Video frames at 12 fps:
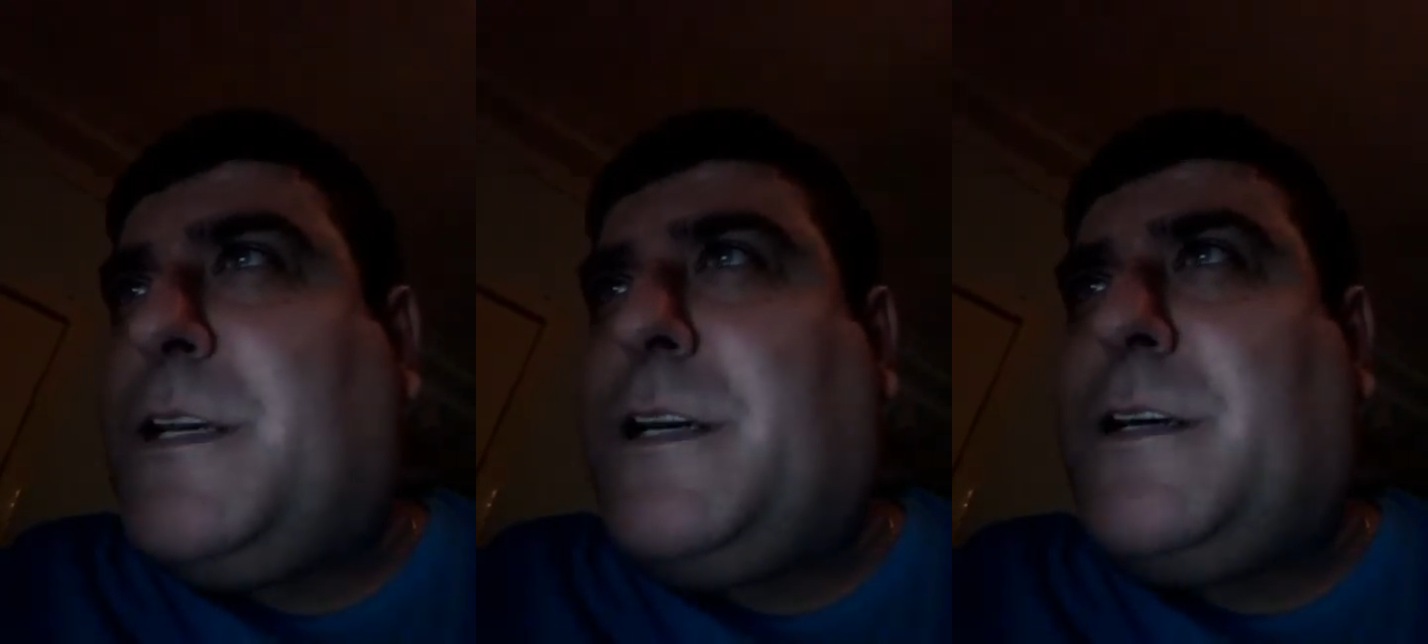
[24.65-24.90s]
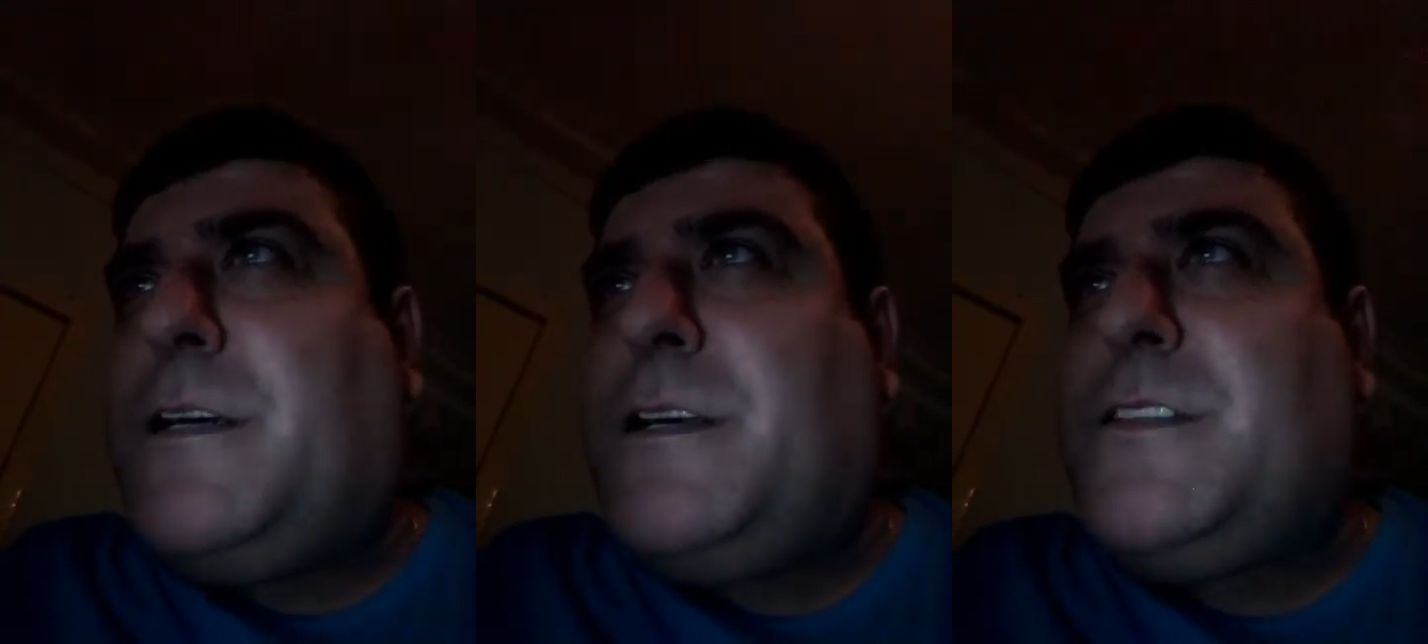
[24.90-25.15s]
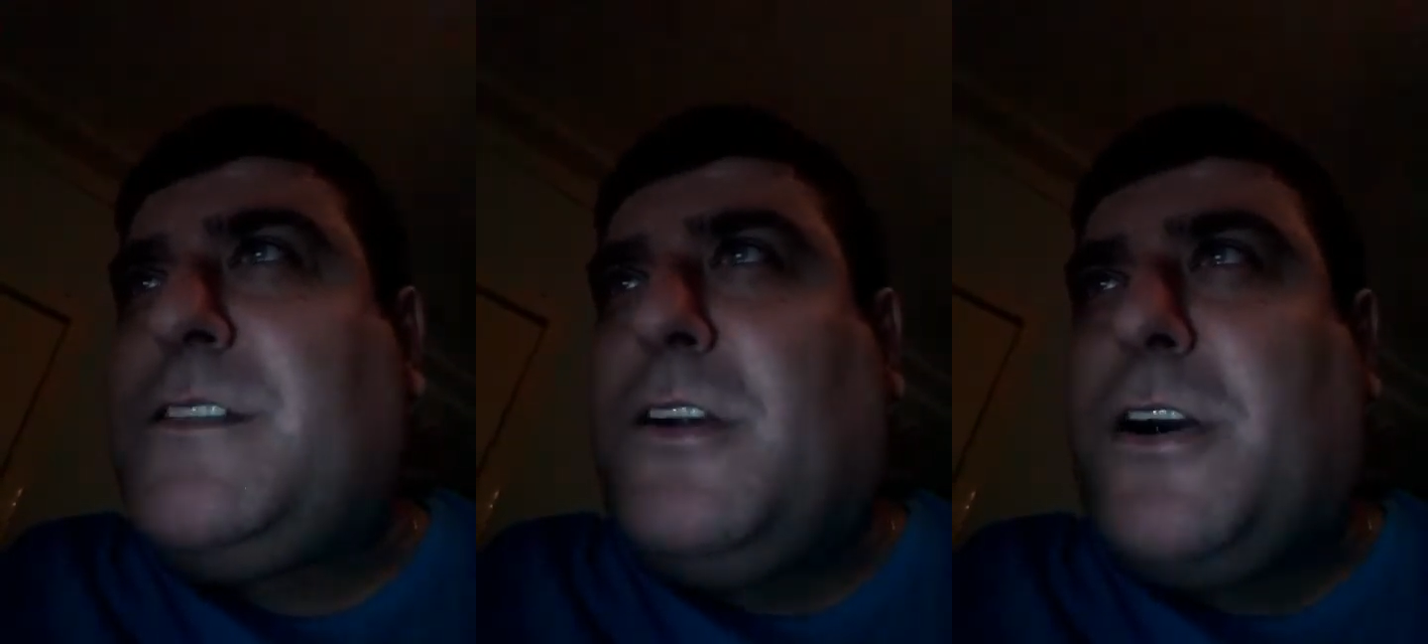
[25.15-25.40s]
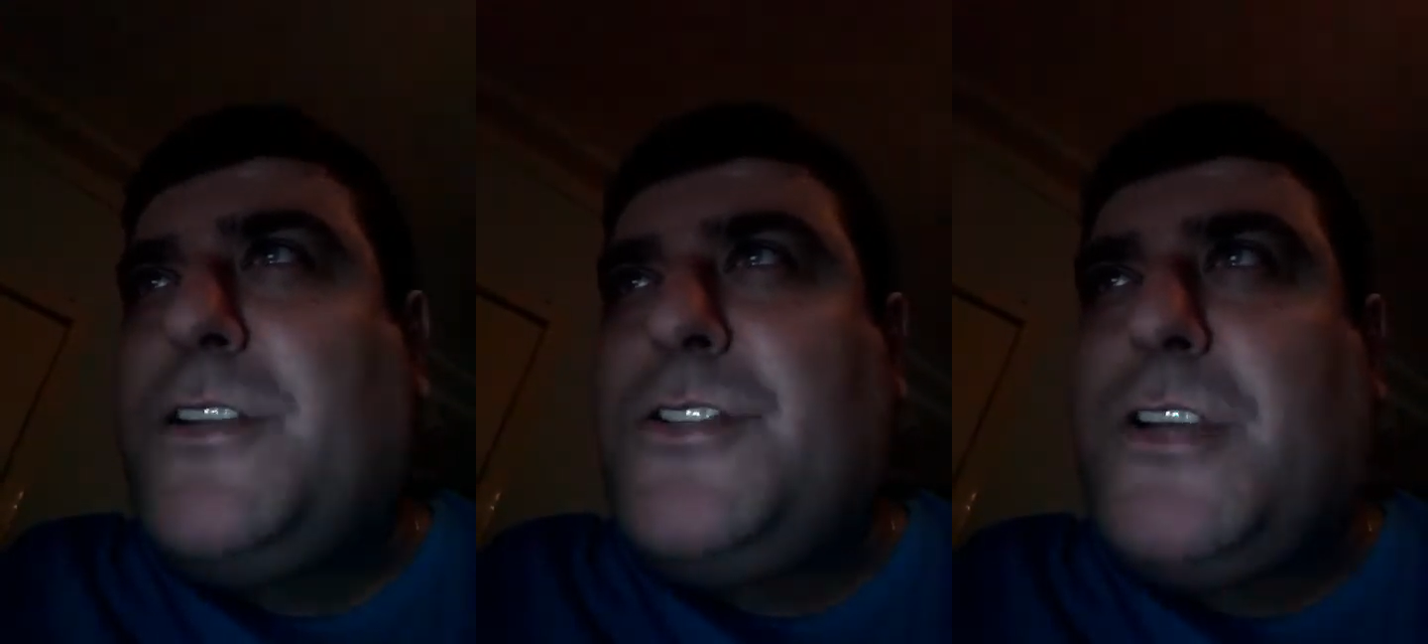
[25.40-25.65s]
a
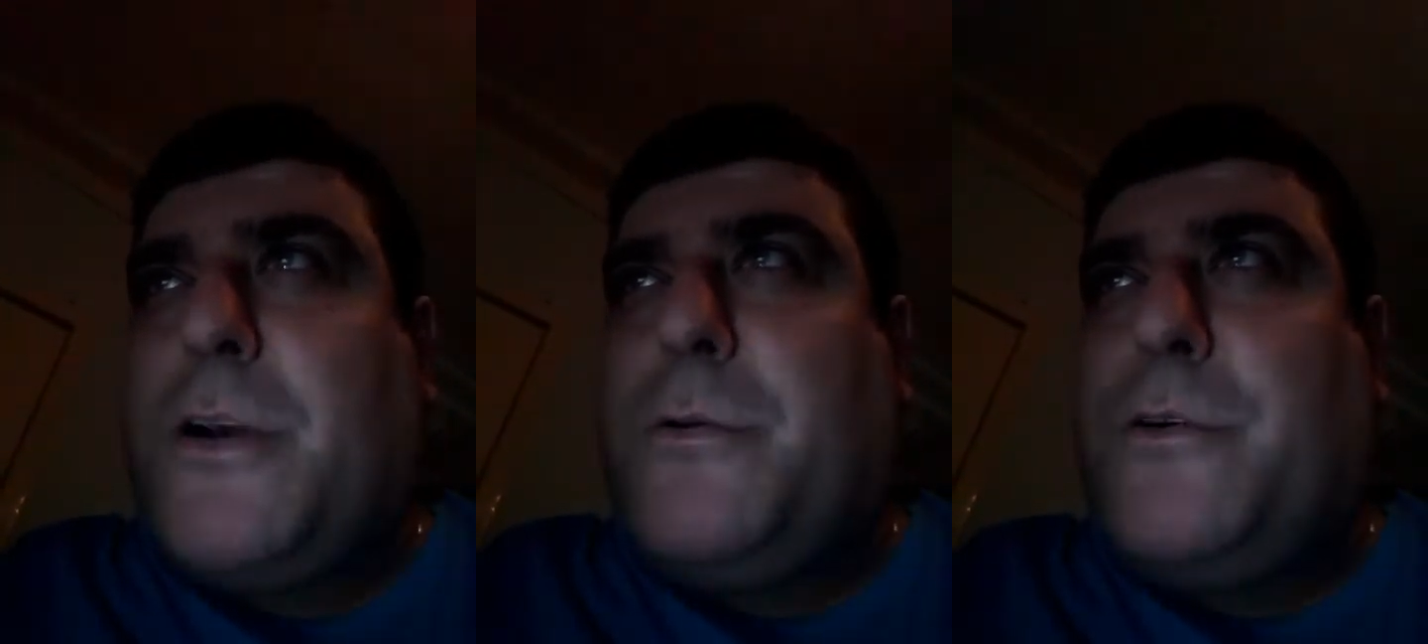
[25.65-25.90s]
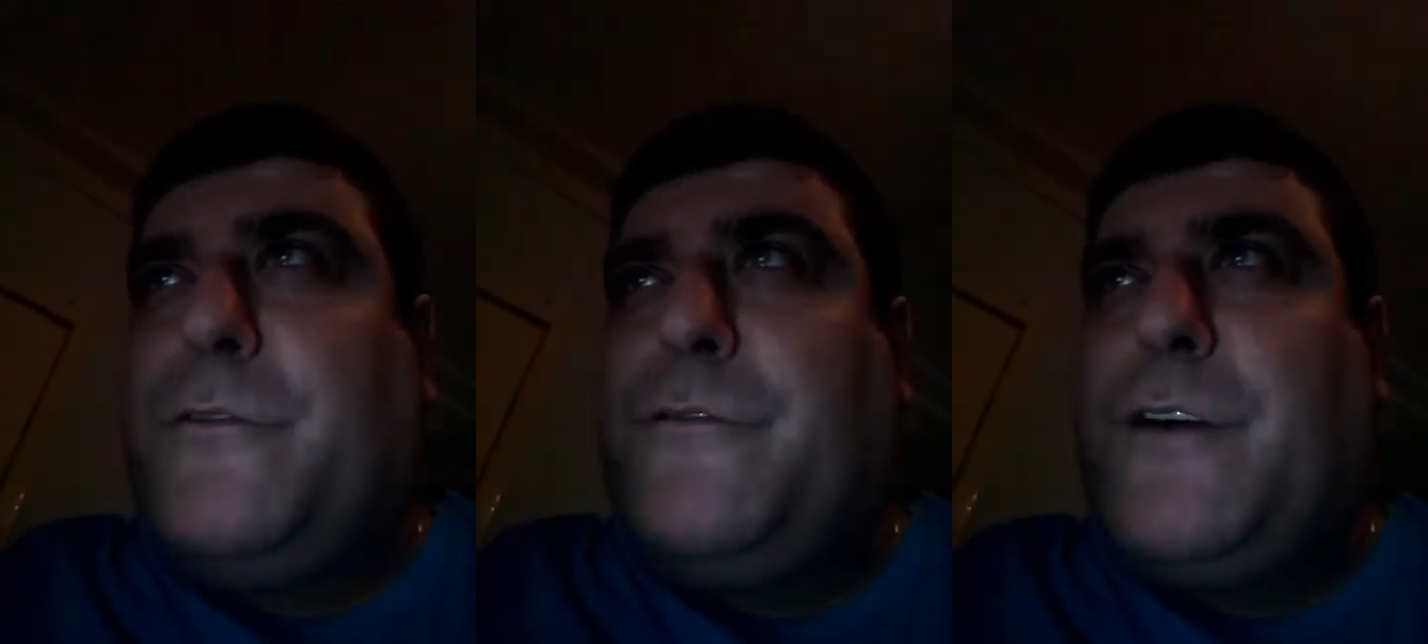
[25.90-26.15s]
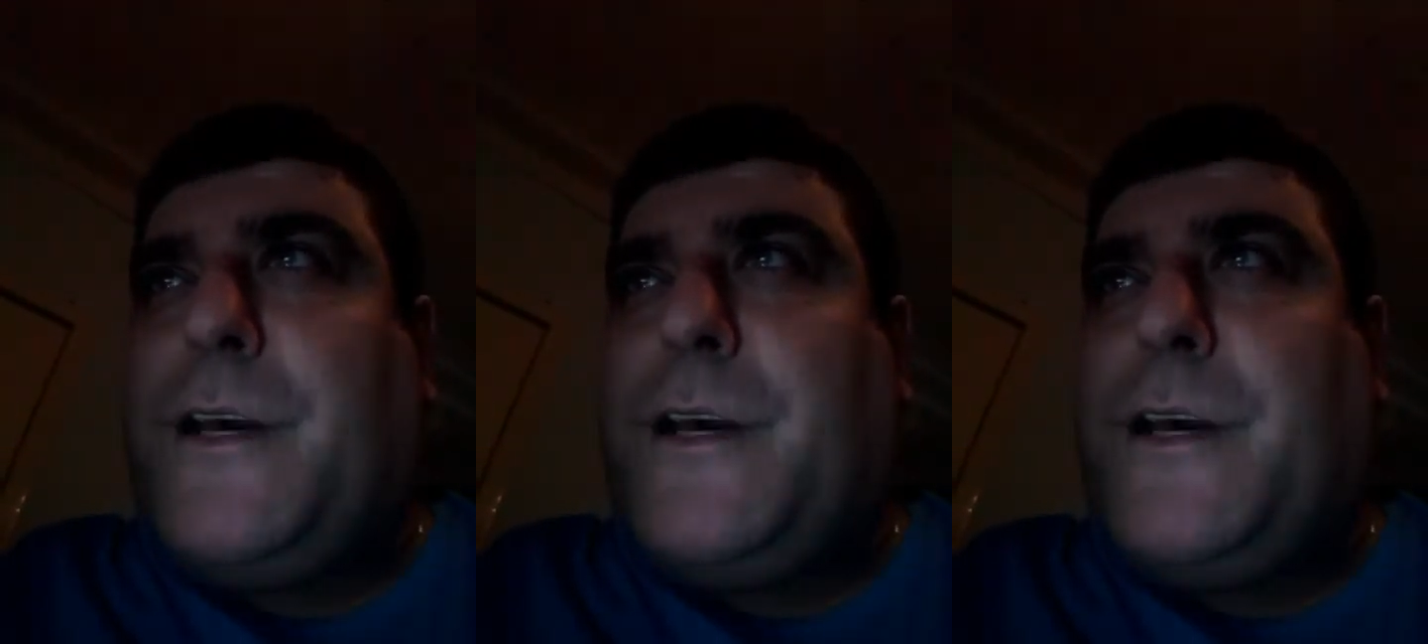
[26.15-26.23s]
slideshow of